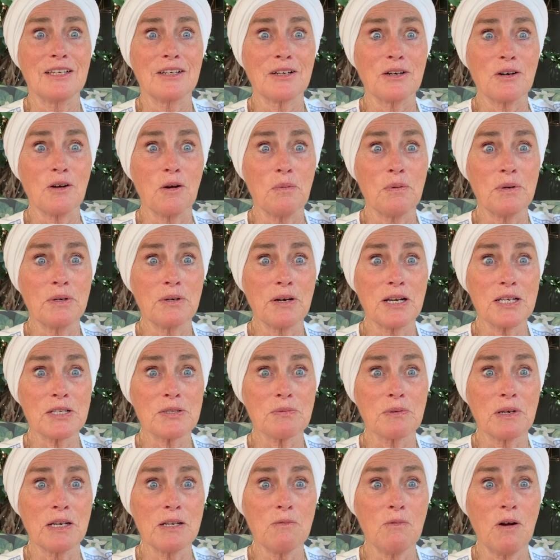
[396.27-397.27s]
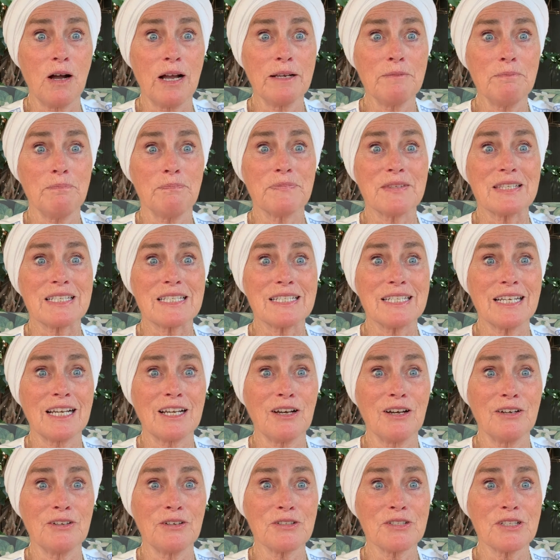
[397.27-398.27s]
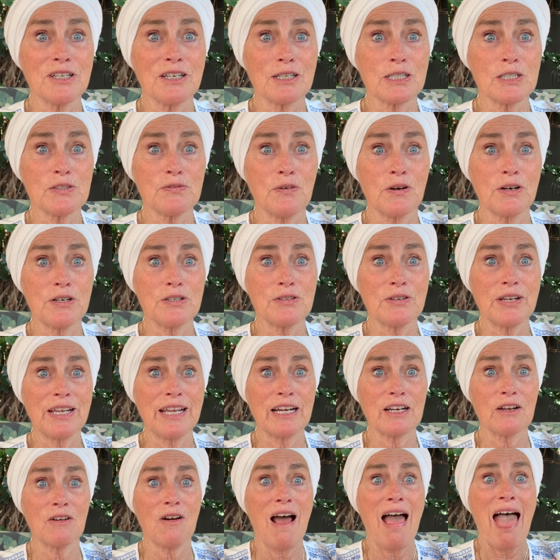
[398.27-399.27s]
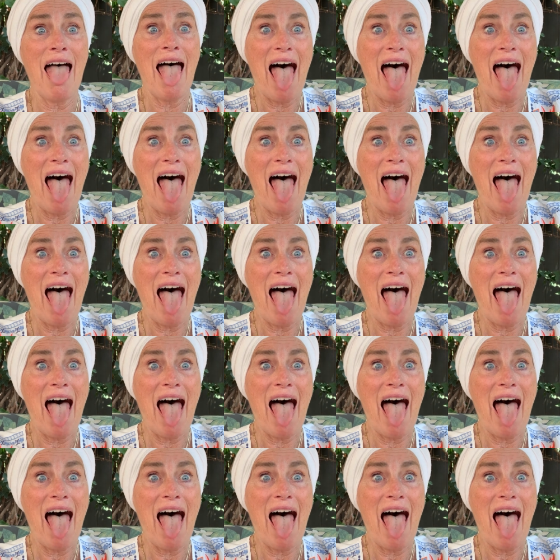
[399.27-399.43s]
You're going to open your eyes really wide, stick out your tongue as far as you can and go.